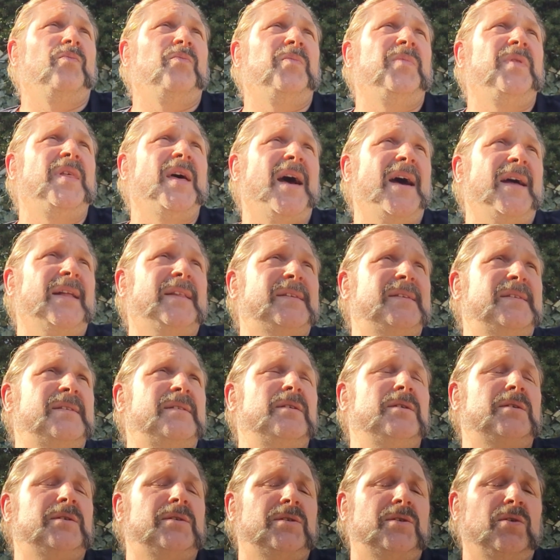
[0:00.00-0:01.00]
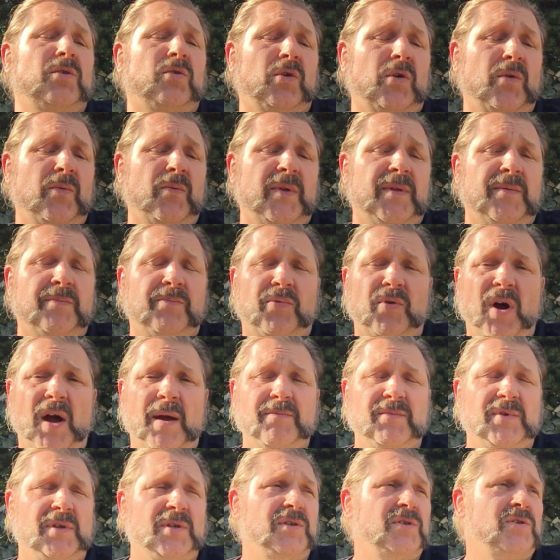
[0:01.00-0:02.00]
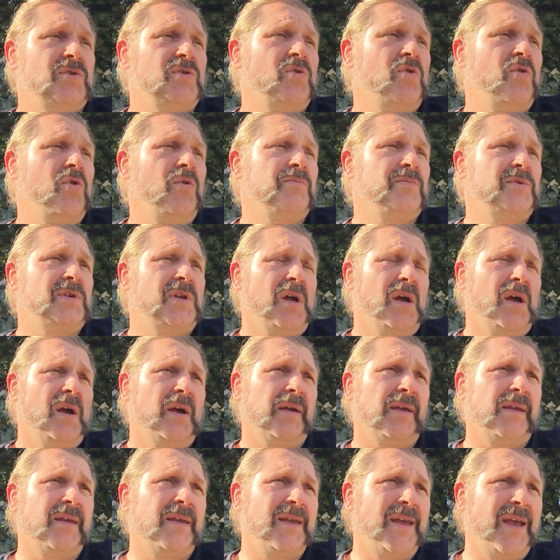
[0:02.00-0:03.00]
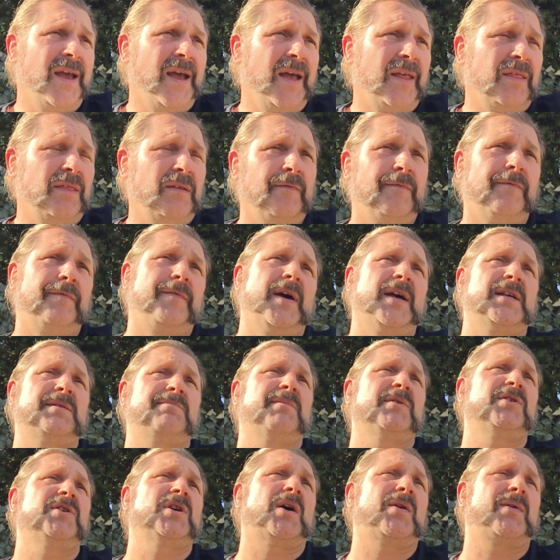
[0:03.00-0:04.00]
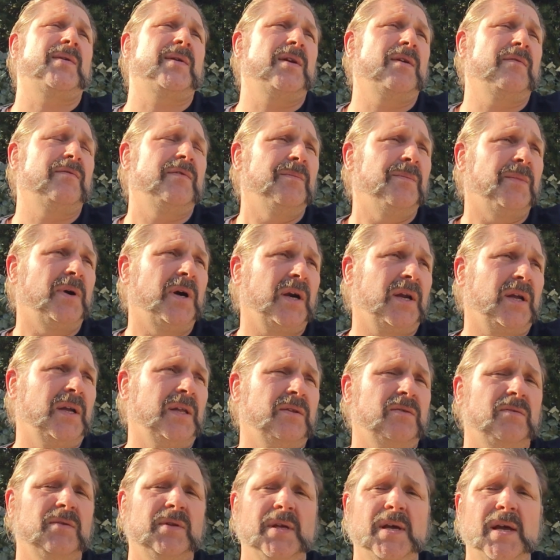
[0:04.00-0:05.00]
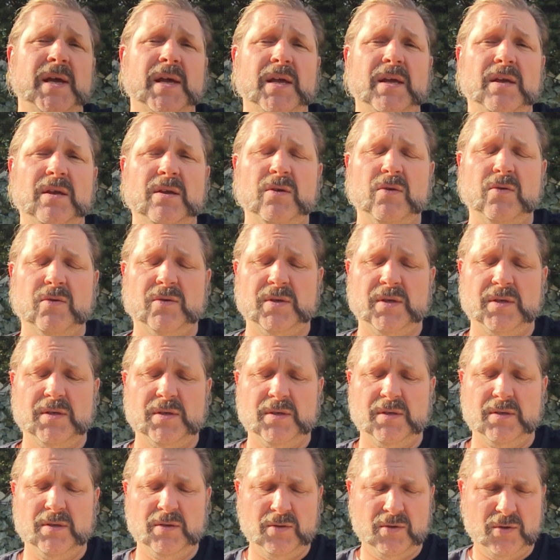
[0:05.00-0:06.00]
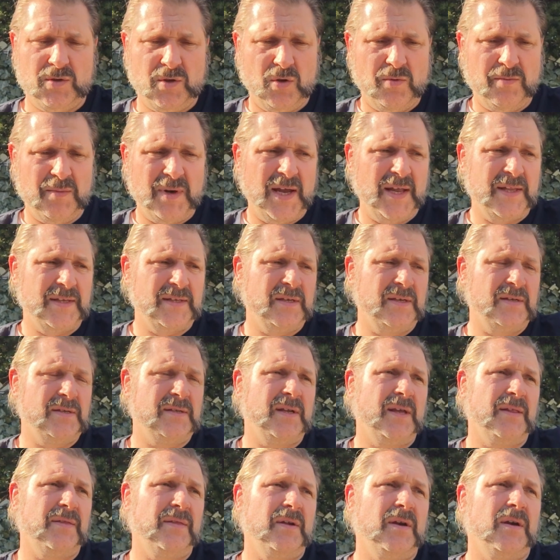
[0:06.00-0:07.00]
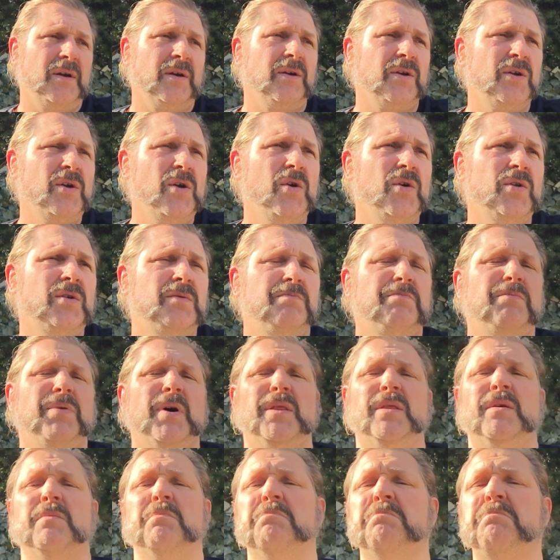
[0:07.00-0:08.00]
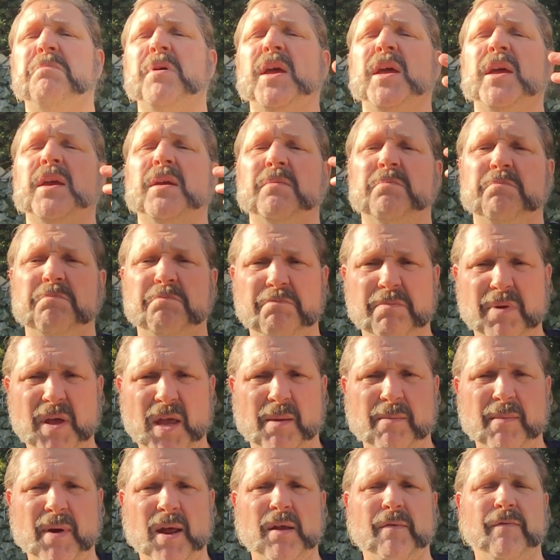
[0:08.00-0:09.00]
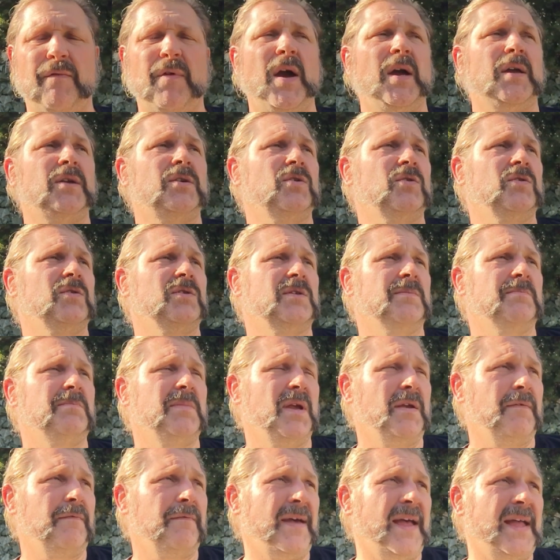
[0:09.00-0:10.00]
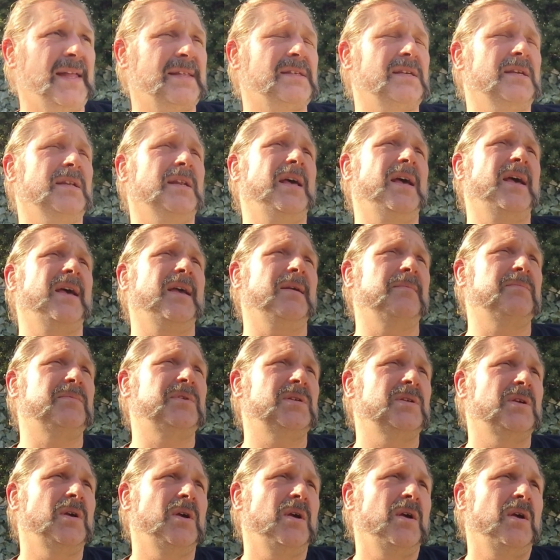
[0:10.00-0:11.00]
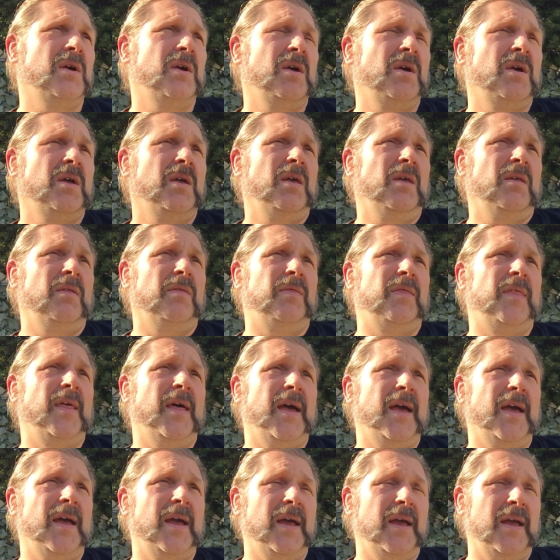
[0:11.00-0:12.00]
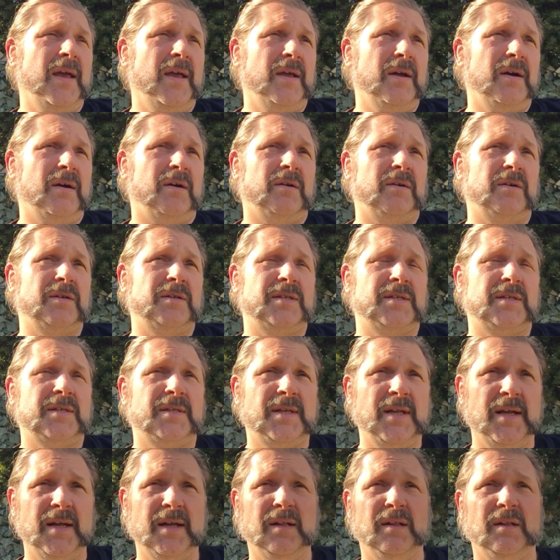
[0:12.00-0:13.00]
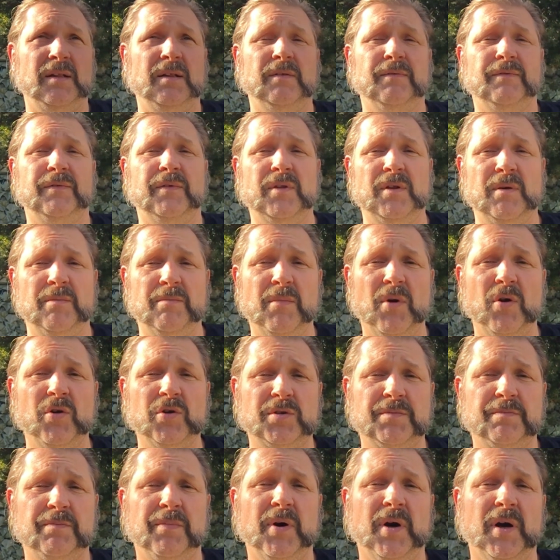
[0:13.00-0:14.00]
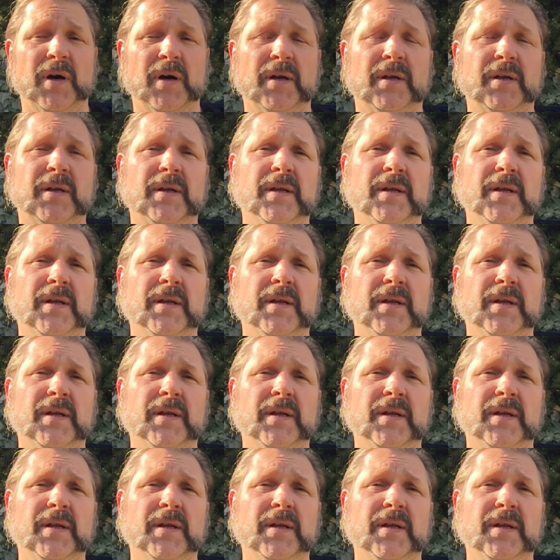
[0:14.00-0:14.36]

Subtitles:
that's the story with primes and zooms. Again, the vast majority of the market today uses zoom lenses, and they are good, but the big manufacturers, the big fancy names, they are still for the most part